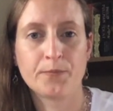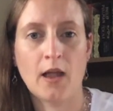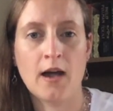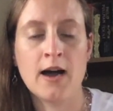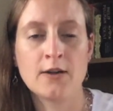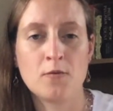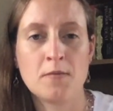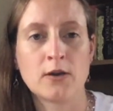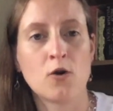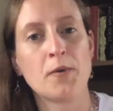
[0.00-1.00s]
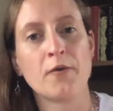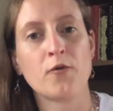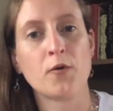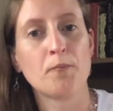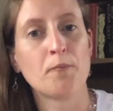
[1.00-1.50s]
I got my copy
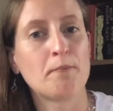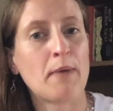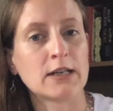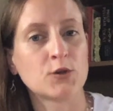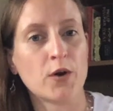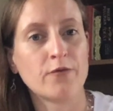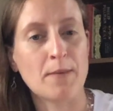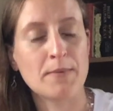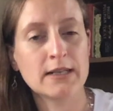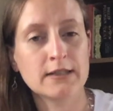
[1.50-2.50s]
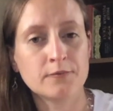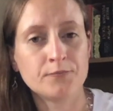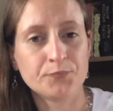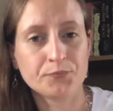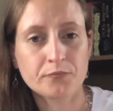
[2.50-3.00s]
from Patchwork Rabbit.
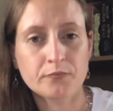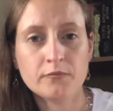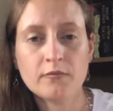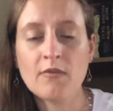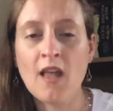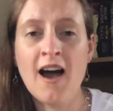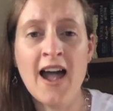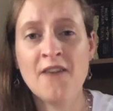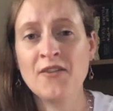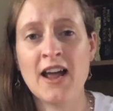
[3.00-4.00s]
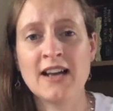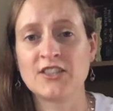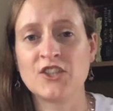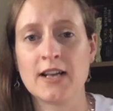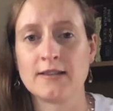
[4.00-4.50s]
I haven't had a
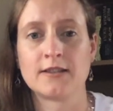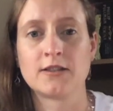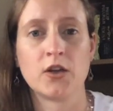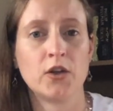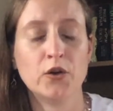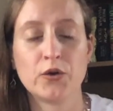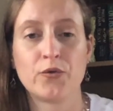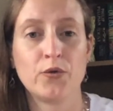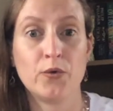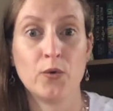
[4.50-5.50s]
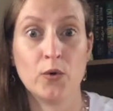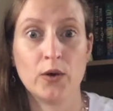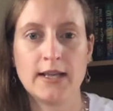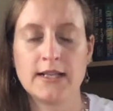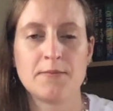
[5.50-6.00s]
chance to look through all
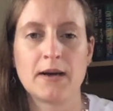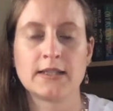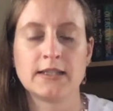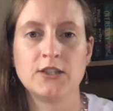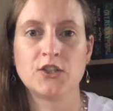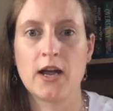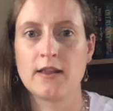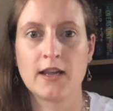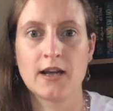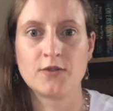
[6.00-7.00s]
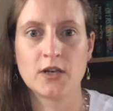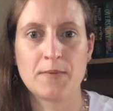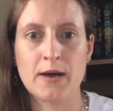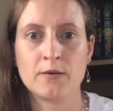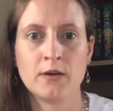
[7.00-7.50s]
80 magazines yet. I think I've done
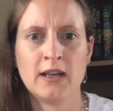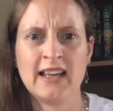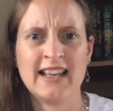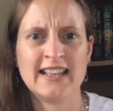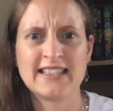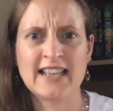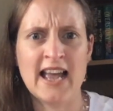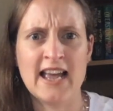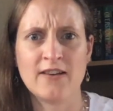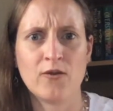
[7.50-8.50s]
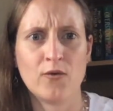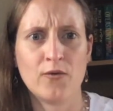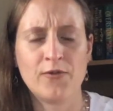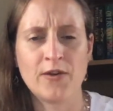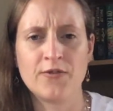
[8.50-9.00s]
about 10 or
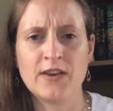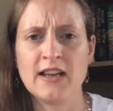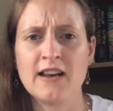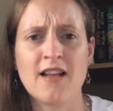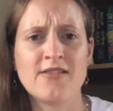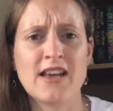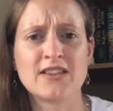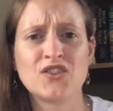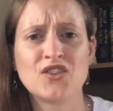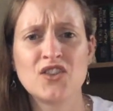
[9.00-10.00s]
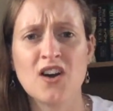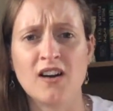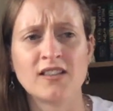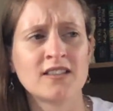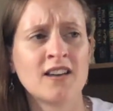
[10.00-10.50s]
15, and there's
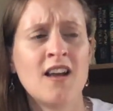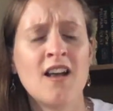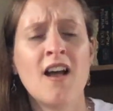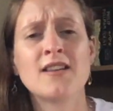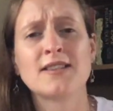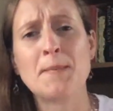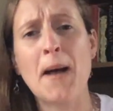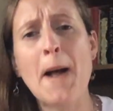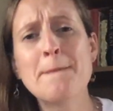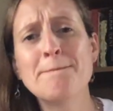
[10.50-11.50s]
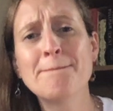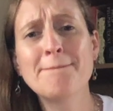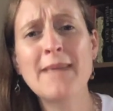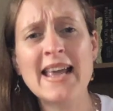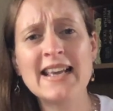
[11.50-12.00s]
just some
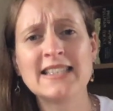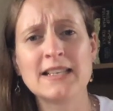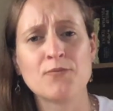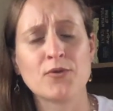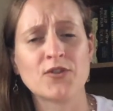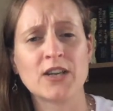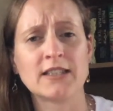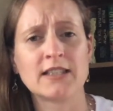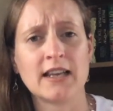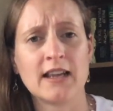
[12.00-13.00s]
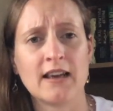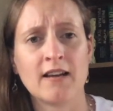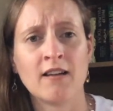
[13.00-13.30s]
amazing projects in here.